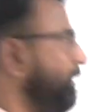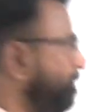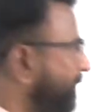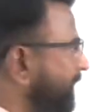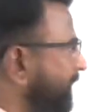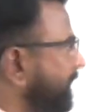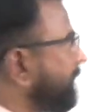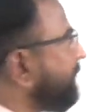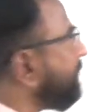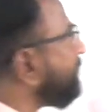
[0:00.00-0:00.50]

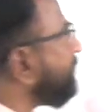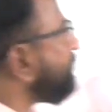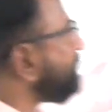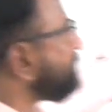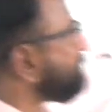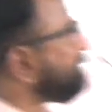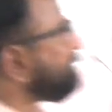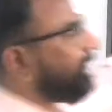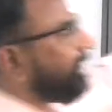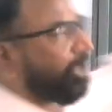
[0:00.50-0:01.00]
But here this
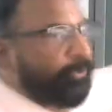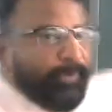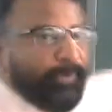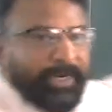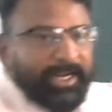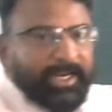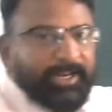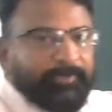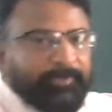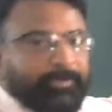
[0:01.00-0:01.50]
is the liquid
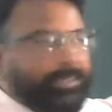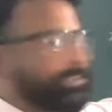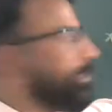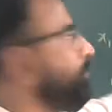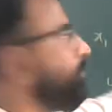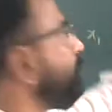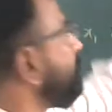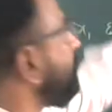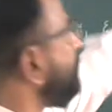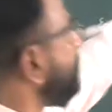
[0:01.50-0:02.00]
and liquid
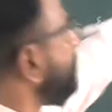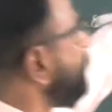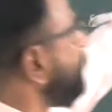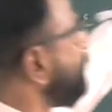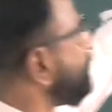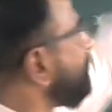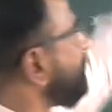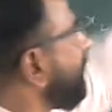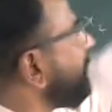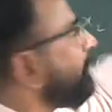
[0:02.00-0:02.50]
solution.
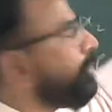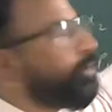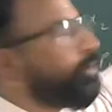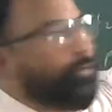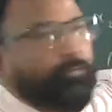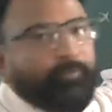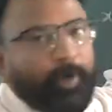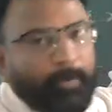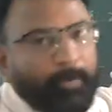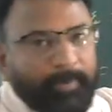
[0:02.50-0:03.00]
These are the two
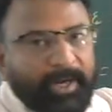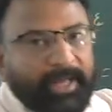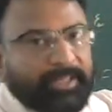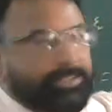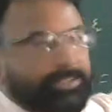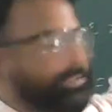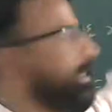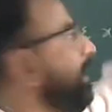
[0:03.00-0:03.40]
formulas.